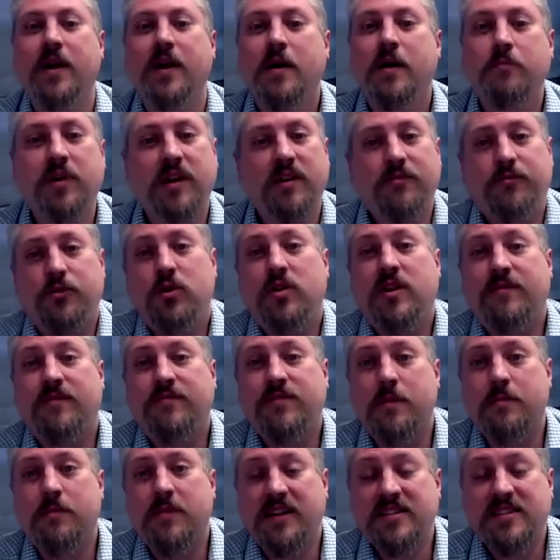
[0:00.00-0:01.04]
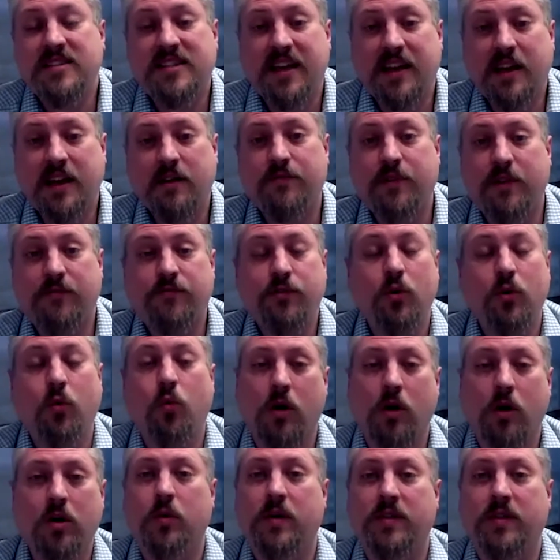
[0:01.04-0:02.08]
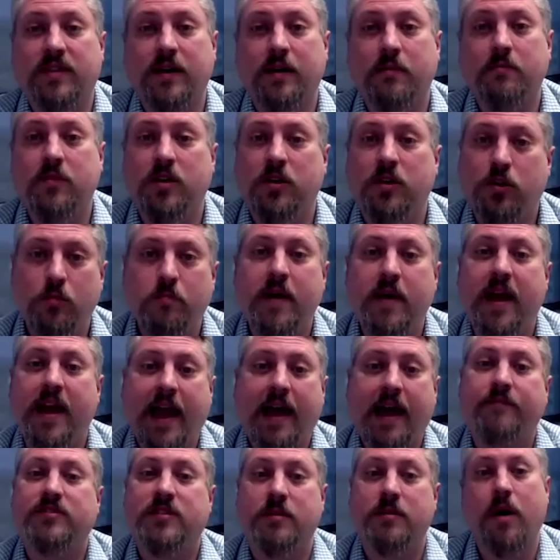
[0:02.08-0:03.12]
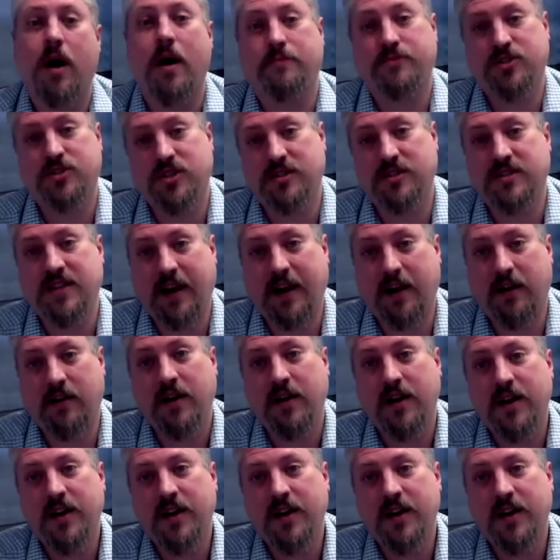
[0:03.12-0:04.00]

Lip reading: But if you give them incentive, if you work with them, you may have some options there.